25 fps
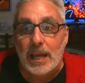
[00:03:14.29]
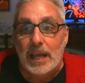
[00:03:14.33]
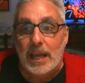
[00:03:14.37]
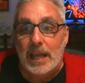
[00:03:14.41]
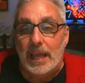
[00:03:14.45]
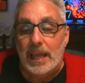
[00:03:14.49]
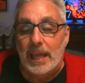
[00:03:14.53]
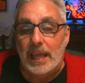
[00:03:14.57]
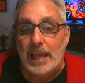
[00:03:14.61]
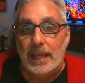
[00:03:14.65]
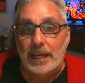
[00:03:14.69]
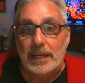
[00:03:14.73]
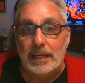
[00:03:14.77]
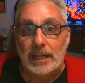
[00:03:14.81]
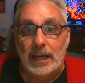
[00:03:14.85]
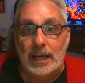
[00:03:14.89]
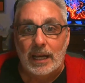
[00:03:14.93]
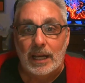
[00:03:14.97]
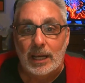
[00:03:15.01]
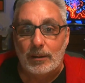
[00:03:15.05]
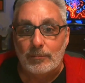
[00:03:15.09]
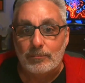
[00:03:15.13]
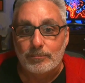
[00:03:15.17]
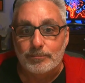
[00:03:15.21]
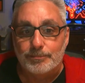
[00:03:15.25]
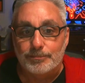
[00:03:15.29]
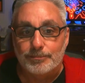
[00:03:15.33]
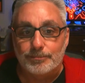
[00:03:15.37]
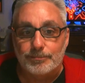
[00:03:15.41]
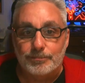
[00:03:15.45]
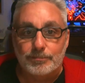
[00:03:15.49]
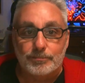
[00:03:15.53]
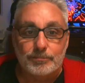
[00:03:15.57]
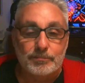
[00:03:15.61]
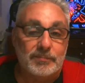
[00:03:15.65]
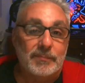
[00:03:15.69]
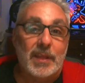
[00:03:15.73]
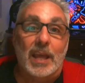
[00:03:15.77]
and
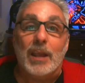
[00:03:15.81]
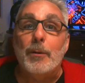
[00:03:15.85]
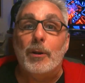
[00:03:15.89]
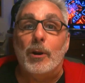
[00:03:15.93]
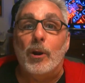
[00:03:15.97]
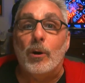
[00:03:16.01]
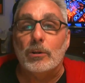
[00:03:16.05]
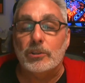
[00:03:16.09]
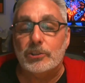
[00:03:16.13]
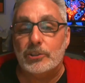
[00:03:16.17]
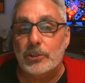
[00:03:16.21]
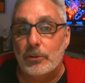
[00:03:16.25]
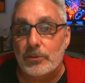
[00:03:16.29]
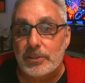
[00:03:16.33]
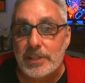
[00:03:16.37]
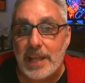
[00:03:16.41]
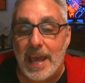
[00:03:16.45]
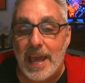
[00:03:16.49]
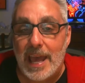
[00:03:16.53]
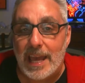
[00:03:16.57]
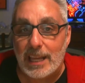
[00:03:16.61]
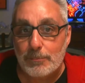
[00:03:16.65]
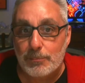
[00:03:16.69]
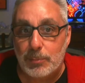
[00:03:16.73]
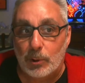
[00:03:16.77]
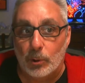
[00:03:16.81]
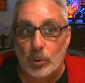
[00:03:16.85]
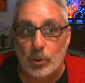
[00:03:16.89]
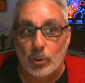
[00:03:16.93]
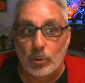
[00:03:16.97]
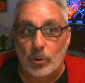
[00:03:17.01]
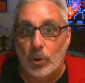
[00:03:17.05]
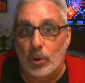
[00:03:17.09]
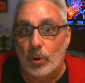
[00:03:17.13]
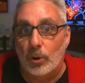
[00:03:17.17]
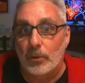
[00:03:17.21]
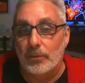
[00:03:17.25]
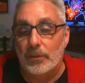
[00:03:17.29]
they would also tag
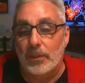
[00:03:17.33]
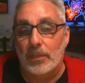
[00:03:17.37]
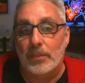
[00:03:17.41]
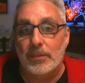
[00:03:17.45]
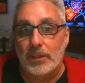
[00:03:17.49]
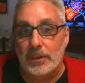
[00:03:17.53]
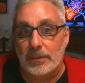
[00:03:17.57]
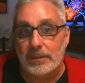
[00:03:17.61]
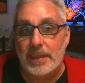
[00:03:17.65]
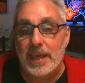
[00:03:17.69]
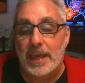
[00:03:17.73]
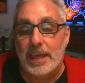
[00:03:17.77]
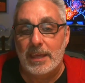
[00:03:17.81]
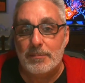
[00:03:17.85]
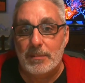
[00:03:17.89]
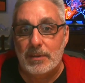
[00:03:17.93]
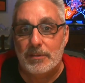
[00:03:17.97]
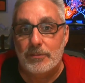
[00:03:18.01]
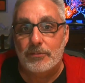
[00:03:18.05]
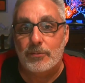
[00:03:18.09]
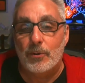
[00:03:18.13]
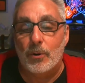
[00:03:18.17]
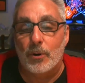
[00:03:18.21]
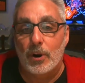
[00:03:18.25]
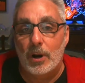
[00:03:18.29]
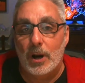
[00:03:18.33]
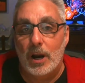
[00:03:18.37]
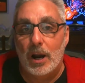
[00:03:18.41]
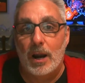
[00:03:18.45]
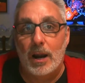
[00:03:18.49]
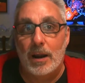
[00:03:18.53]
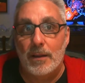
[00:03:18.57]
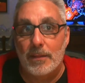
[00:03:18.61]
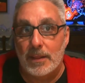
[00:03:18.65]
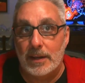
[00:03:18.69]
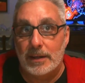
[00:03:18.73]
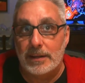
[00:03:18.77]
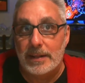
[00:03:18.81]
pull on the day before
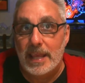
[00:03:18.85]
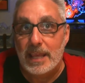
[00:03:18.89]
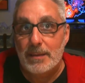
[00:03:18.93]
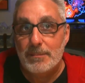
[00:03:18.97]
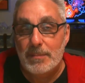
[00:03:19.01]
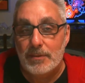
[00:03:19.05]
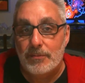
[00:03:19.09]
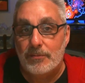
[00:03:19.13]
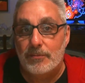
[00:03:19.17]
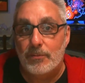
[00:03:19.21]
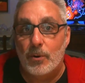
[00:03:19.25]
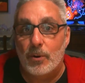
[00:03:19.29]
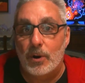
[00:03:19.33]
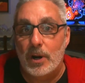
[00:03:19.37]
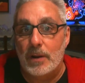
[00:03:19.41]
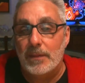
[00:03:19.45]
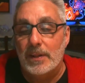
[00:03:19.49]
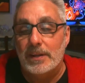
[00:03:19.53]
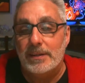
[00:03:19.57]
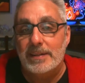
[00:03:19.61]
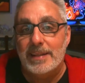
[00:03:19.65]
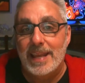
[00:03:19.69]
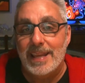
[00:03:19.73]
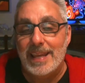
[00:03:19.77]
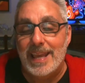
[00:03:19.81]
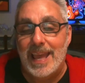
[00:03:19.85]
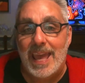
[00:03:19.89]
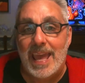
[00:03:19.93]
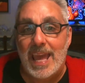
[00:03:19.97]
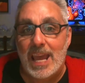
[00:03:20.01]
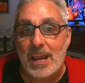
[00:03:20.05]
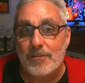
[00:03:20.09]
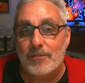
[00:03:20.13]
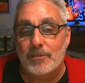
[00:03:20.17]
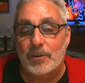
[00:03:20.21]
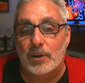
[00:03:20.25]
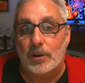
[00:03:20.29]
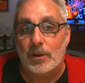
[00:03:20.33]
and the day
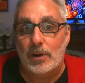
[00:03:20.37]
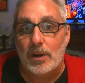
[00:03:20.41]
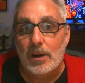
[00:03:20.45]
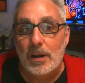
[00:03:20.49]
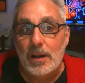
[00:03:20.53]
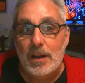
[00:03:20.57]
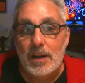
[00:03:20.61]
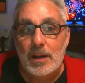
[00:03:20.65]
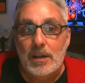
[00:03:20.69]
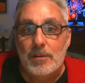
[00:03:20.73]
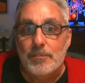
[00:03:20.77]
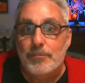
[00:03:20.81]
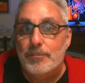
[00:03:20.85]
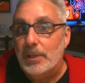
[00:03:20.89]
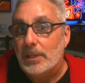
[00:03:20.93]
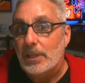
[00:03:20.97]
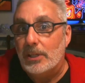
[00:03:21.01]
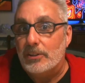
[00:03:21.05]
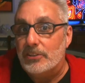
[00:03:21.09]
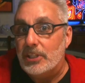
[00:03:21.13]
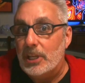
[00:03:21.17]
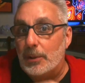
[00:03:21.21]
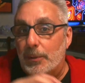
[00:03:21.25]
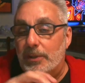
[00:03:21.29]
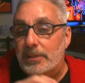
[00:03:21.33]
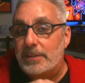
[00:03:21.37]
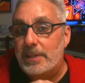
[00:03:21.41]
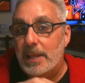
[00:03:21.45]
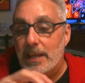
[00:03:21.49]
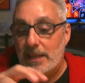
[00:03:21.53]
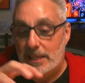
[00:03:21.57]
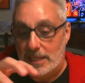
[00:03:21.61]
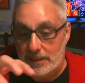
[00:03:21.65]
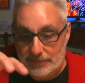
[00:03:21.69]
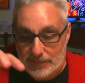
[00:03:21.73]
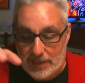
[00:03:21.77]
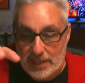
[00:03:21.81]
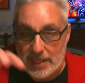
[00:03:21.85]
after, because they would
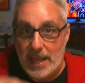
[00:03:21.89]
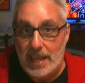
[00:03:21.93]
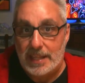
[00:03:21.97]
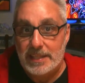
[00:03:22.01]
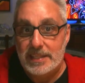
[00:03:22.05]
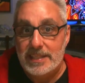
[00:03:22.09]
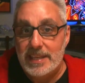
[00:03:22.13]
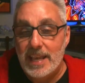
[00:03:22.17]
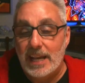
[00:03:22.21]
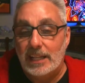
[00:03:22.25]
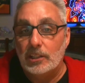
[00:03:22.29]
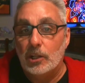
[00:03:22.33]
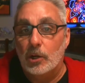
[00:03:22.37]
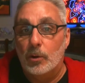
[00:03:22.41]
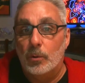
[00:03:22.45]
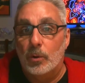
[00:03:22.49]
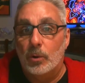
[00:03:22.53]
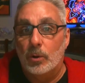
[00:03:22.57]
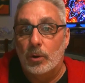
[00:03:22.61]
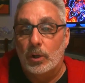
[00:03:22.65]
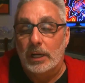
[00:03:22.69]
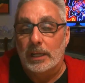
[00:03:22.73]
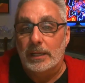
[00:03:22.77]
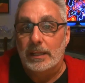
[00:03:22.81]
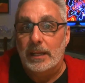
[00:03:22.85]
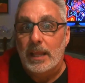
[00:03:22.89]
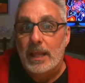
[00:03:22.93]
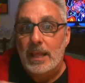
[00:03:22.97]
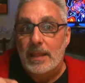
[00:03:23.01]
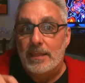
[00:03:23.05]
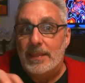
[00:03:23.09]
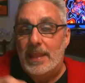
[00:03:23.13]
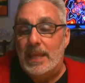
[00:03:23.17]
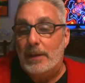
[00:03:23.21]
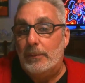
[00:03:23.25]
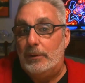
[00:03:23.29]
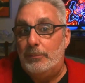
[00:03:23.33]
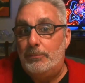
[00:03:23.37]
take, if they had yellow on,
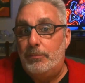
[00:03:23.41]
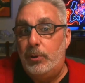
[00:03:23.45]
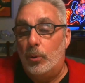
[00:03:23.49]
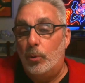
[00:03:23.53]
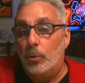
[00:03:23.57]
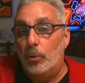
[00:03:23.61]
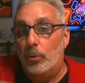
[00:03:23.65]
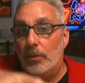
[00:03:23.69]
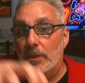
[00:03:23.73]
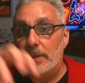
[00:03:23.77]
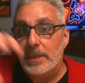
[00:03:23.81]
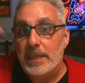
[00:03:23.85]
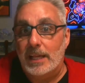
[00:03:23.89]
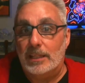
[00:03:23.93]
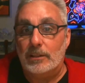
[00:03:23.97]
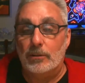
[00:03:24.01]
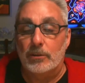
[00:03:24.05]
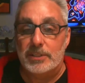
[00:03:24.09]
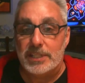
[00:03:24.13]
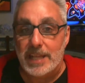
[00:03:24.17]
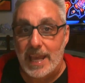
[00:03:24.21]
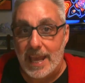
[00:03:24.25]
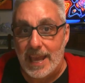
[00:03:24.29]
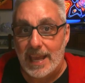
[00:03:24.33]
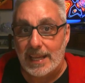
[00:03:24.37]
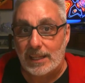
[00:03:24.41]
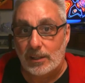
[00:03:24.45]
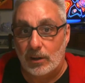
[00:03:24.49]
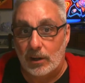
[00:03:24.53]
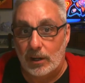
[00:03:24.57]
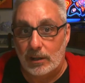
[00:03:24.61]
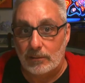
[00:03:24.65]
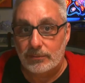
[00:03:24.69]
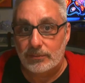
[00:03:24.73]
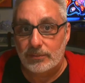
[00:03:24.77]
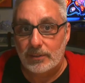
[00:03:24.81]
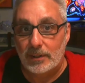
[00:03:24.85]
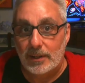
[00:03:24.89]
they would pull the yellow tag
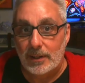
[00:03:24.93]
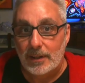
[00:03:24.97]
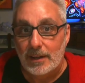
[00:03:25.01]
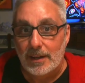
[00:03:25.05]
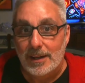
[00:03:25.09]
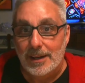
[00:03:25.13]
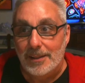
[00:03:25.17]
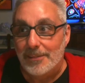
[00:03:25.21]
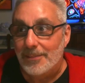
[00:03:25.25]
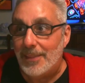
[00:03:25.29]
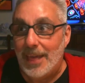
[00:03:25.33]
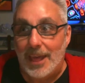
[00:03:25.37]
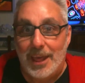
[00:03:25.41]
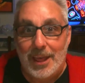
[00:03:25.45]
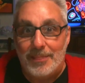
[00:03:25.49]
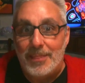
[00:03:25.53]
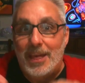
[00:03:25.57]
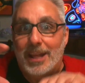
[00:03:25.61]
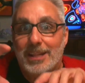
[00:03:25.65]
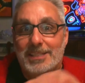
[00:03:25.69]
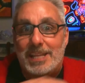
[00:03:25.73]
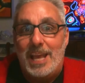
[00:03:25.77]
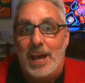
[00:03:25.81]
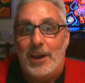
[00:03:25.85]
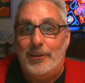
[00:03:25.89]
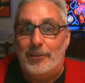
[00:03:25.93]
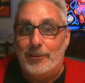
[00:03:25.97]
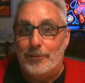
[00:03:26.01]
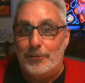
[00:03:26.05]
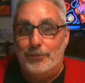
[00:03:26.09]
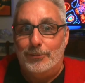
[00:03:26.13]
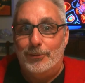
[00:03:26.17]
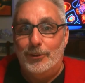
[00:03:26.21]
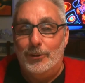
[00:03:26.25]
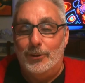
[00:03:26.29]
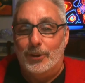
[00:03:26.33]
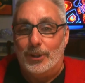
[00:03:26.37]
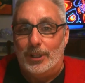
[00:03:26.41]
off that's out on the
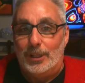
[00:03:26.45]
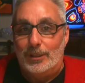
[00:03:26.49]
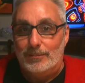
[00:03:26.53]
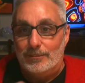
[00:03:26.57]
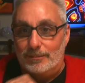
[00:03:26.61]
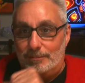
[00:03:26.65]
floor.